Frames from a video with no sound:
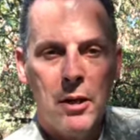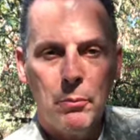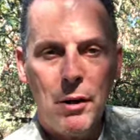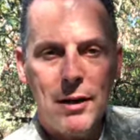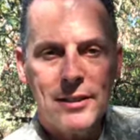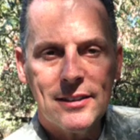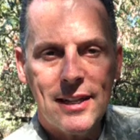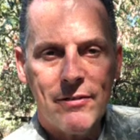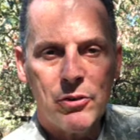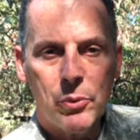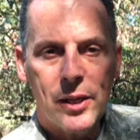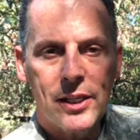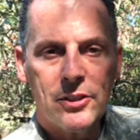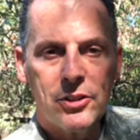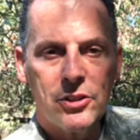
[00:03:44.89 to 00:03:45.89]
probably 7
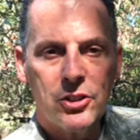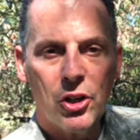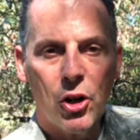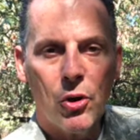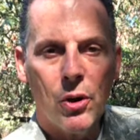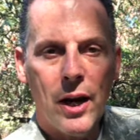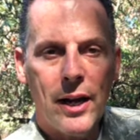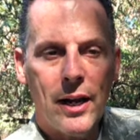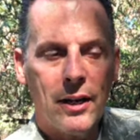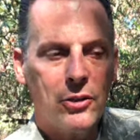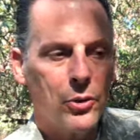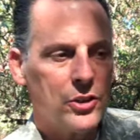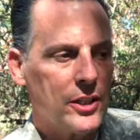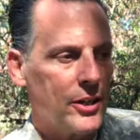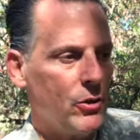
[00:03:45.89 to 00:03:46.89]
weeks or so. Of
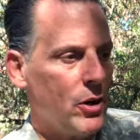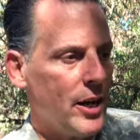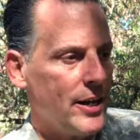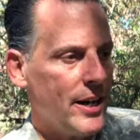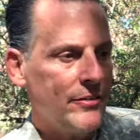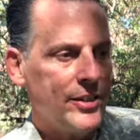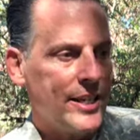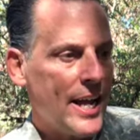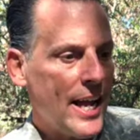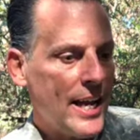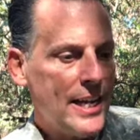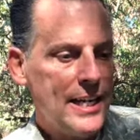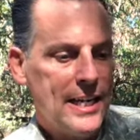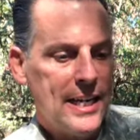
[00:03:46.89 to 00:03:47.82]
course, I don't hunt every day,